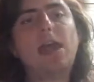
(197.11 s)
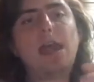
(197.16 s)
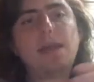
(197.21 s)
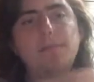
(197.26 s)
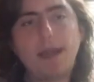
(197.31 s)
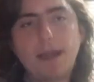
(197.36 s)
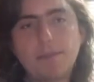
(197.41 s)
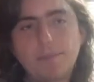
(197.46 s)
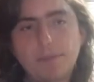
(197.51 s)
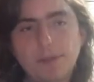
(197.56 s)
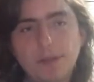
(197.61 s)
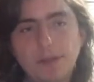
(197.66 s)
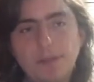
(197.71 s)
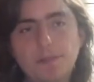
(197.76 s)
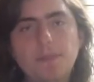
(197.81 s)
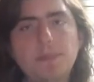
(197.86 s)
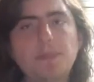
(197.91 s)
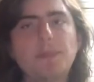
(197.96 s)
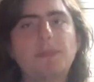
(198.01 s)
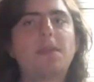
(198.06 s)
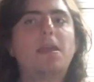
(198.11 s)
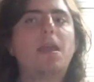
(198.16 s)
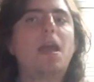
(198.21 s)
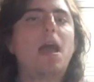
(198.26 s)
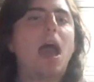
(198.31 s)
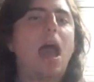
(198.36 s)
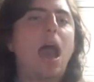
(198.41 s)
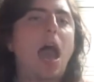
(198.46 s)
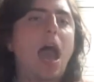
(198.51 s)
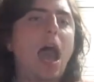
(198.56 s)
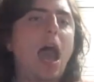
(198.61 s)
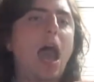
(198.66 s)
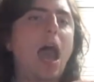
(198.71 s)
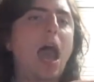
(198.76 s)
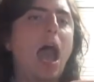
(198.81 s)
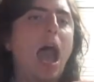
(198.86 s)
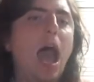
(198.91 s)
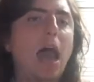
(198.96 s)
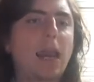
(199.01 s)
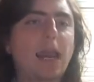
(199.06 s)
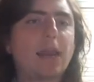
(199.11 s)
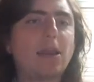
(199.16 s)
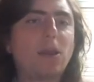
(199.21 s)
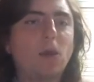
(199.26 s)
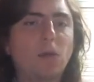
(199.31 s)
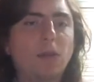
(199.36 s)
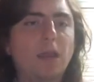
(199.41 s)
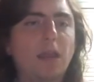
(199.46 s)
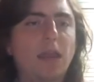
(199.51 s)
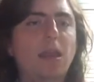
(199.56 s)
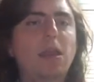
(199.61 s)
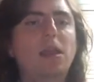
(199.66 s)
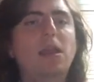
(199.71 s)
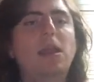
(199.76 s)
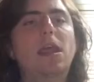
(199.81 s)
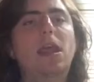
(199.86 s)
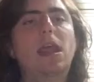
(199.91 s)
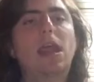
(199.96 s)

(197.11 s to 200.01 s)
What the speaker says: In my opinion, I like Logan,